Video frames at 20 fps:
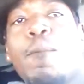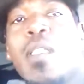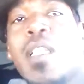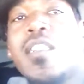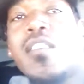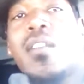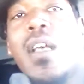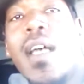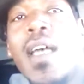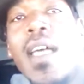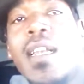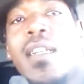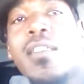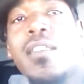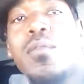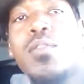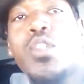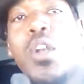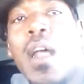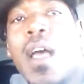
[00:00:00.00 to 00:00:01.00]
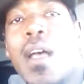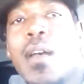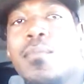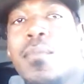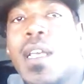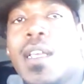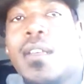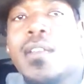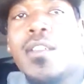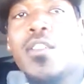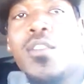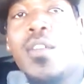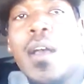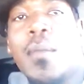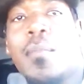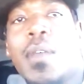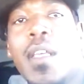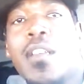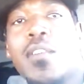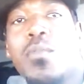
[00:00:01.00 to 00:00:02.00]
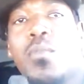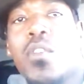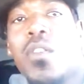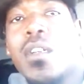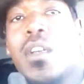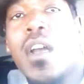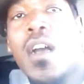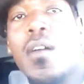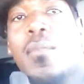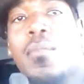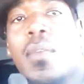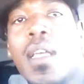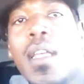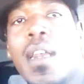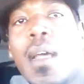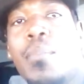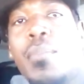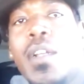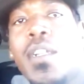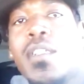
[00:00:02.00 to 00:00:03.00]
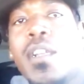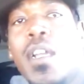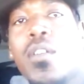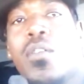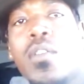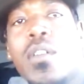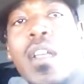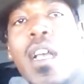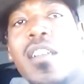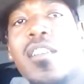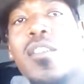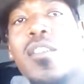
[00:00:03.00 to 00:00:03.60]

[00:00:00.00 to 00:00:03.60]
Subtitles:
Just go ahead and subscribe, man. You know what I mean? There's more to come, man. I appreciate all y'all